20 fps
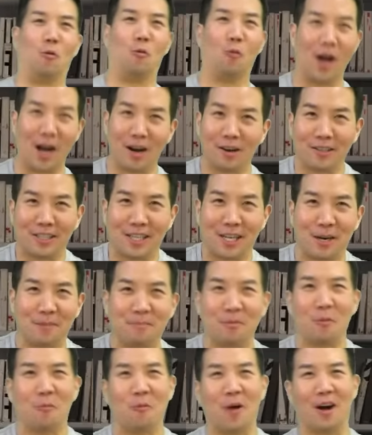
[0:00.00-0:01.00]

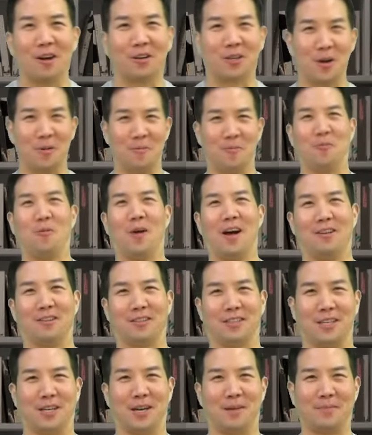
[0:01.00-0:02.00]

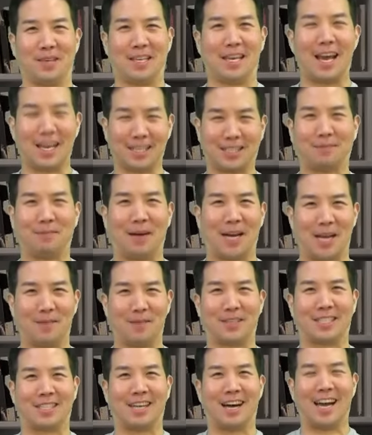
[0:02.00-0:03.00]
Welcome. Yes, my name
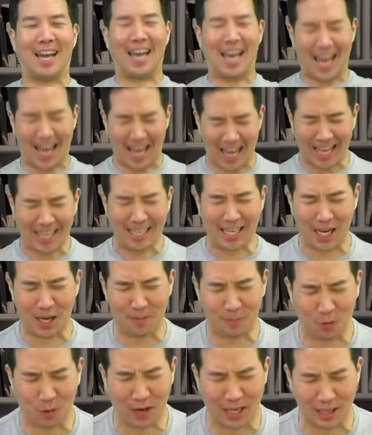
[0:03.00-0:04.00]
is Sky, and I
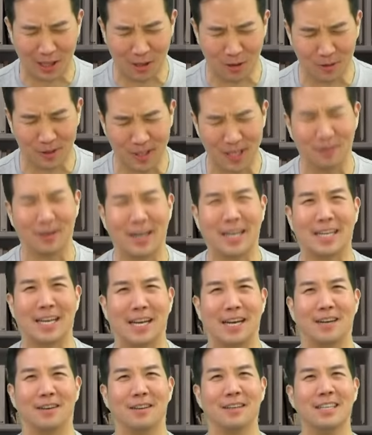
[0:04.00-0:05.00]
am quite lonely right
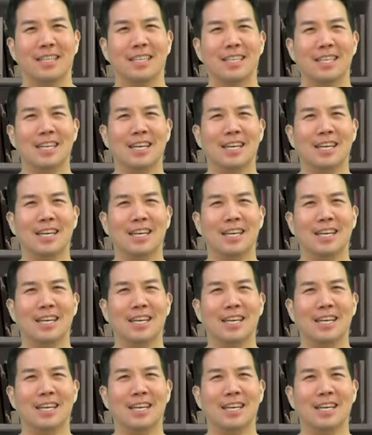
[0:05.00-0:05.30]
now.